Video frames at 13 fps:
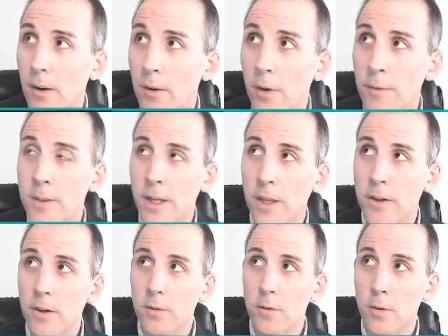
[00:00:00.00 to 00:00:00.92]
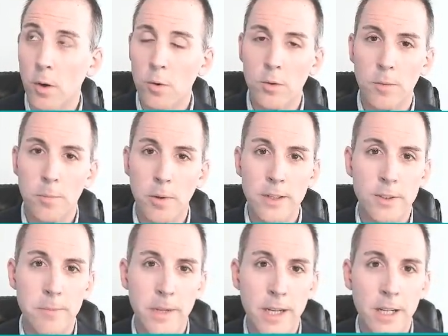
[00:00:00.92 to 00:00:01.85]
don't know if there's other local
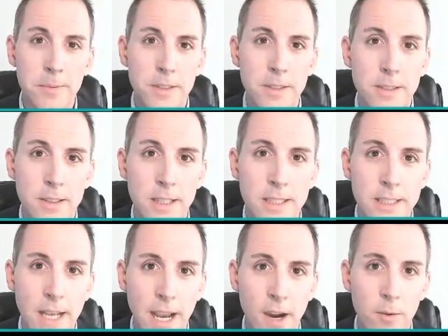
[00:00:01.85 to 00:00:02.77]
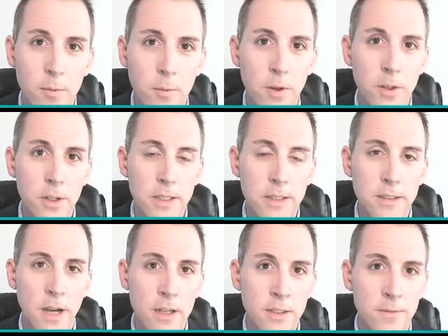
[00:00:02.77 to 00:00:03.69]
appraiser meetups in town where you can
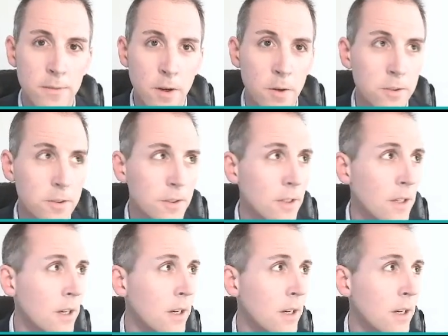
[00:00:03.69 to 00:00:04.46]
talk to folks.